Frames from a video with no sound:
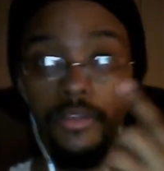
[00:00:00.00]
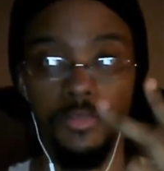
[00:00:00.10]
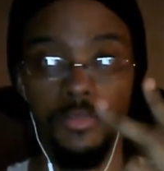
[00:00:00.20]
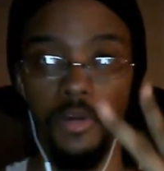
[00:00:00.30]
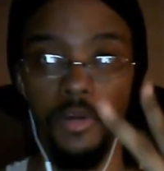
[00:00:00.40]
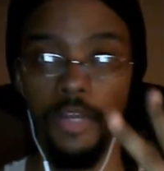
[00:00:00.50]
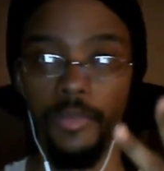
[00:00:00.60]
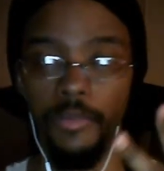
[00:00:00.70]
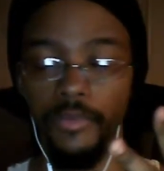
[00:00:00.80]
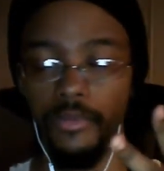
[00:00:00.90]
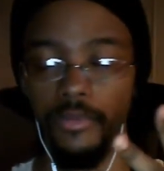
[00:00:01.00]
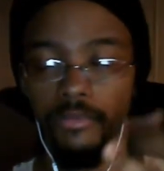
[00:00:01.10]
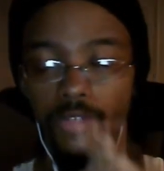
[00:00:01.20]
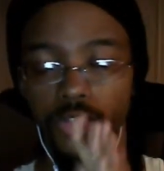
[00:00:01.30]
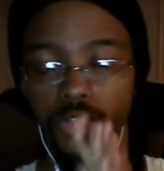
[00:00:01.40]
party people,
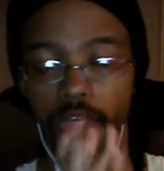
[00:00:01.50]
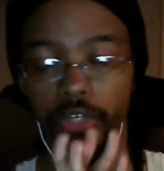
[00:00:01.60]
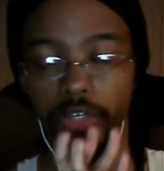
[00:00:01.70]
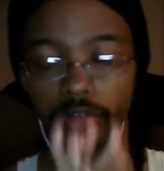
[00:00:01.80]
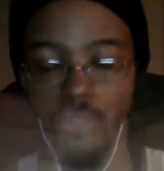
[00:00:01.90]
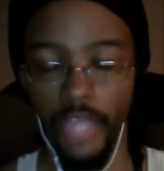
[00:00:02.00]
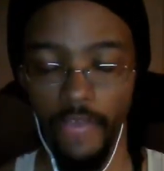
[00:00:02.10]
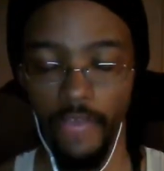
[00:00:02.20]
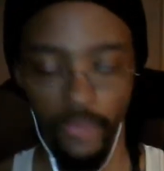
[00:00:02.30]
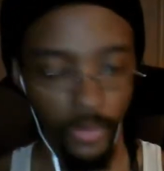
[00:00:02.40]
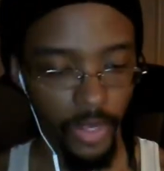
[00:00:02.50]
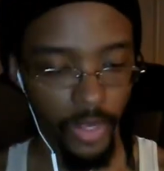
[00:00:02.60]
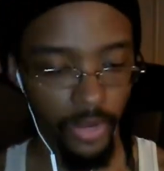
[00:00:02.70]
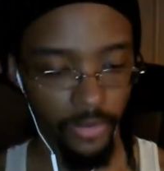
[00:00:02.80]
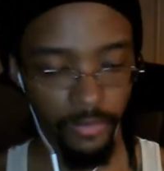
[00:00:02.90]
strangers everywhere
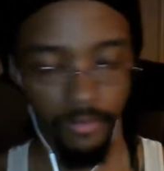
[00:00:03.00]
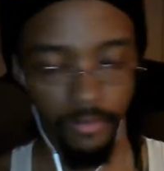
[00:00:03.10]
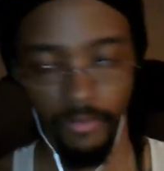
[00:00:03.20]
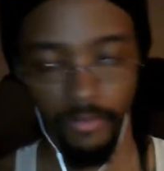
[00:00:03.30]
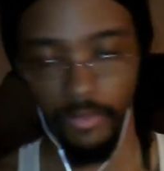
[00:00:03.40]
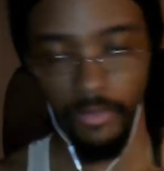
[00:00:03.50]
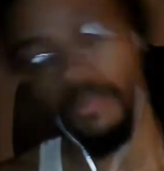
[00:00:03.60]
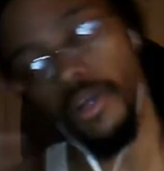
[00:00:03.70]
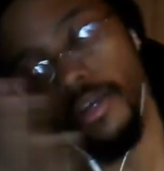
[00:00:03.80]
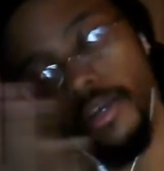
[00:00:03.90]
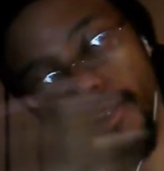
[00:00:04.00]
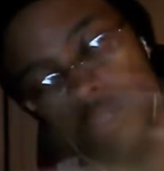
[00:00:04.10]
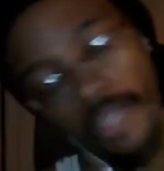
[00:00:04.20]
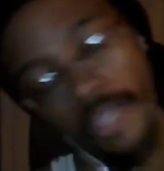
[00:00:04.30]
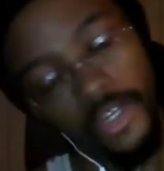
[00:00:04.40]
on the
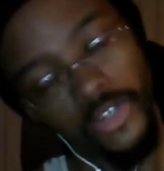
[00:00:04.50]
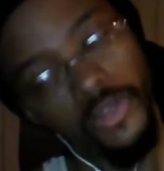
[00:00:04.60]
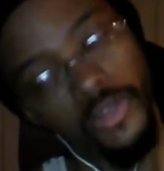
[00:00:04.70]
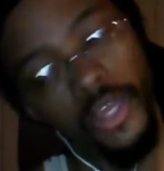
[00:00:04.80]
internet,